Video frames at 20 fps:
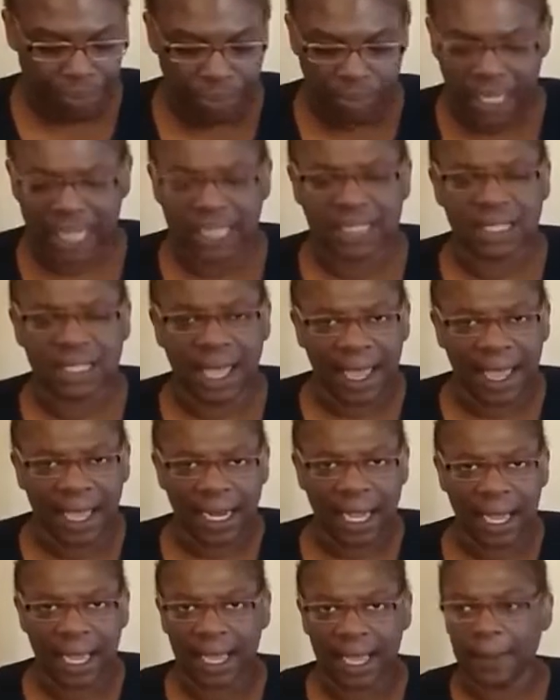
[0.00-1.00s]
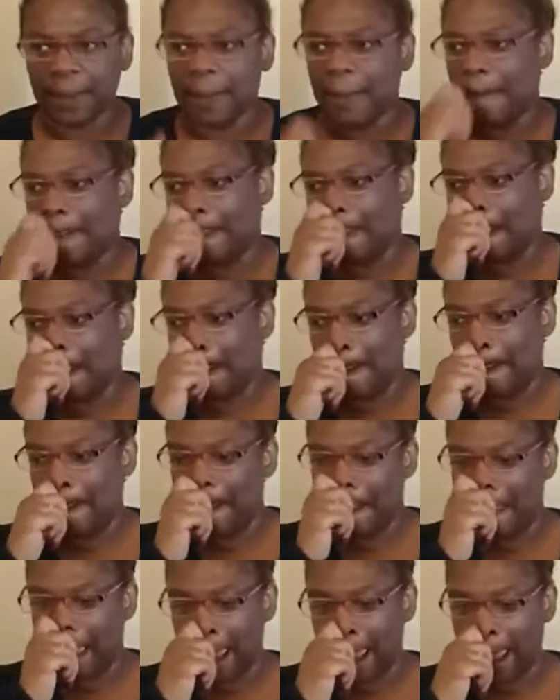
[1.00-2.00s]
cyanide,
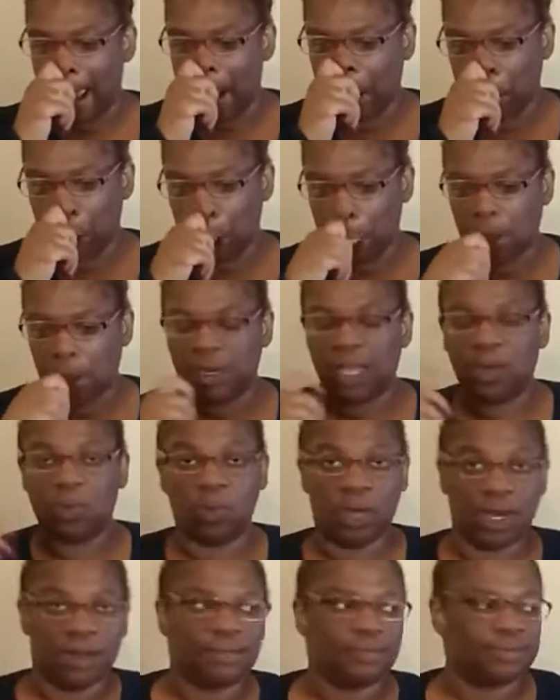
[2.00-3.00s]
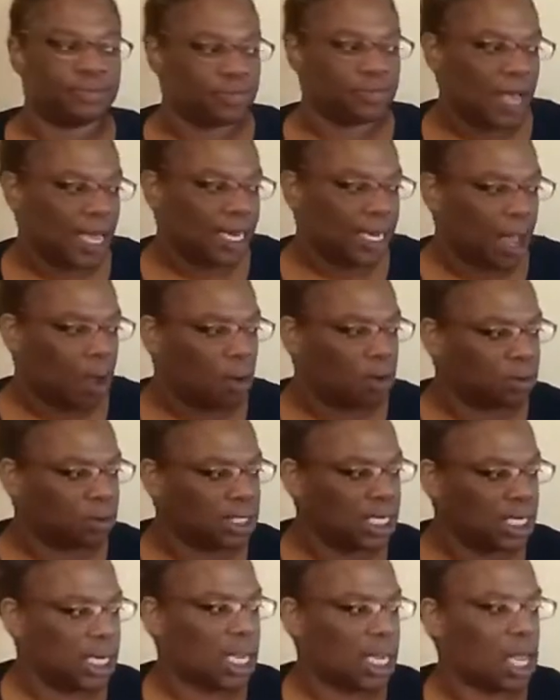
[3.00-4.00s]
and they want to find out who
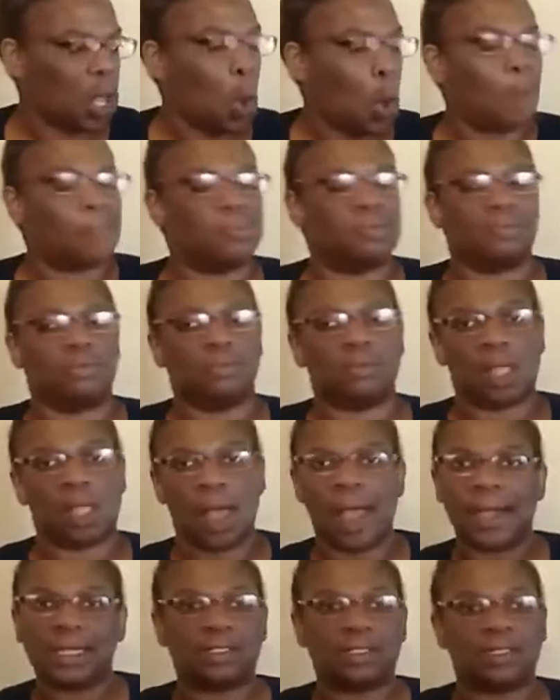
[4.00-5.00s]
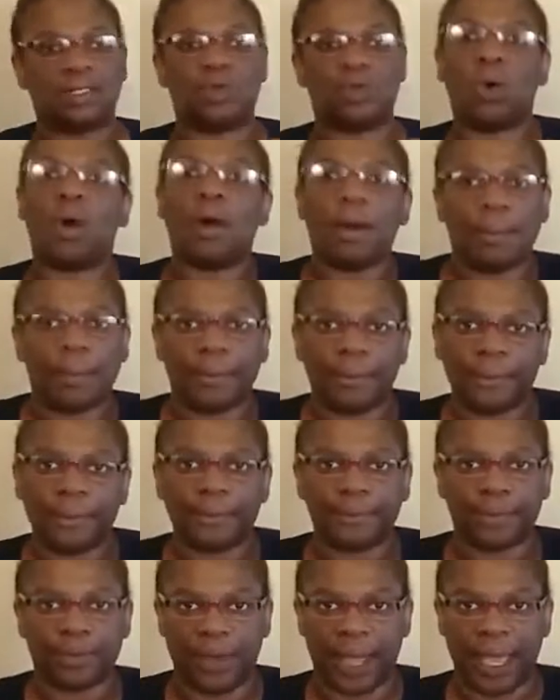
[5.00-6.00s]
did it. Like, this is horrible,
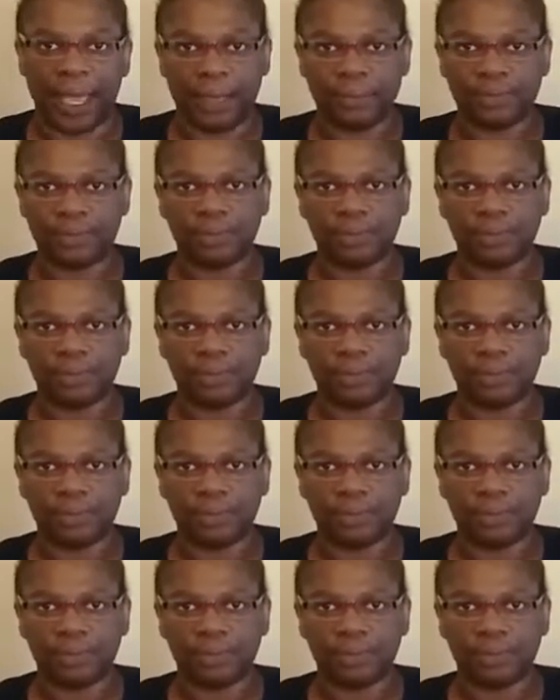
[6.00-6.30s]
right?